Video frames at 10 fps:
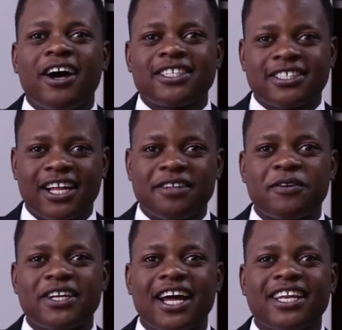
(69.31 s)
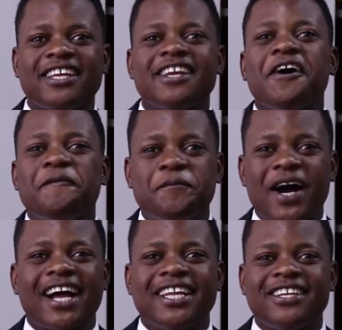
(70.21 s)
Sullivan
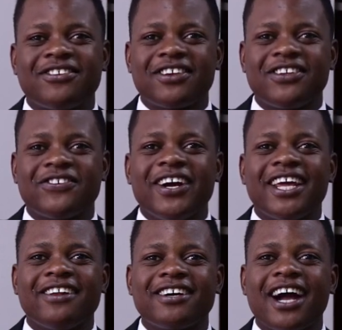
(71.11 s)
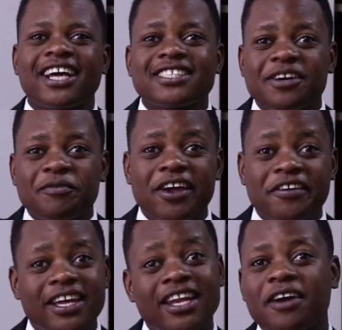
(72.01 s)
Makadi Renyu. Hello guys, I'm
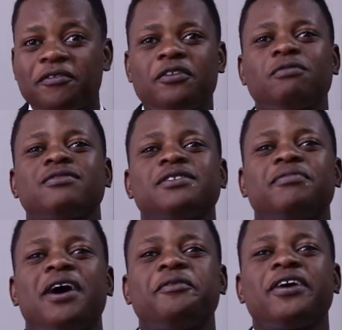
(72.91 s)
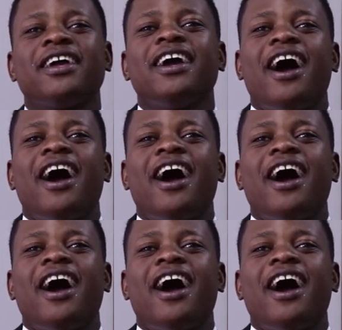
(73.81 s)
Eric and I'm from Zimbabwe.